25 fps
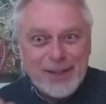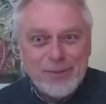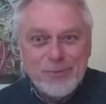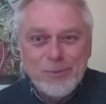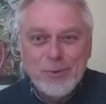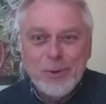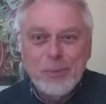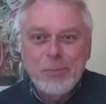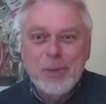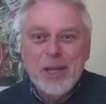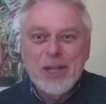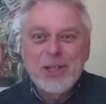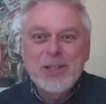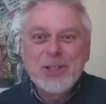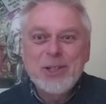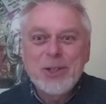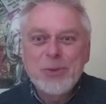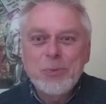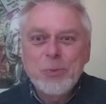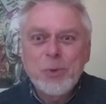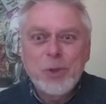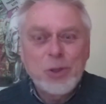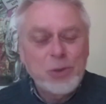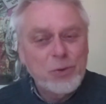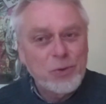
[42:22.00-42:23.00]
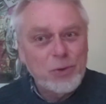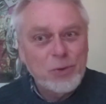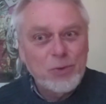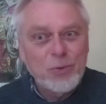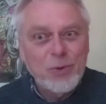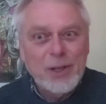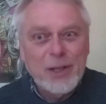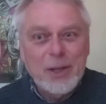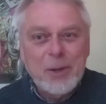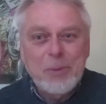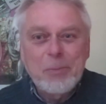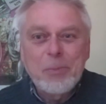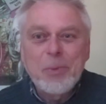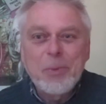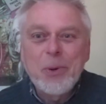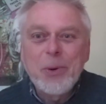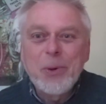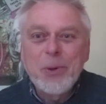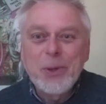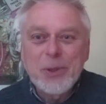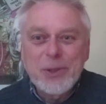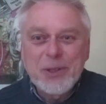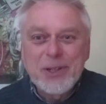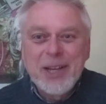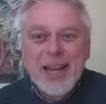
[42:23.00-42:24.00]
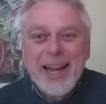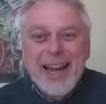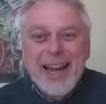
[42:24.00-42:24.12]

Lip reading: information, which was really important,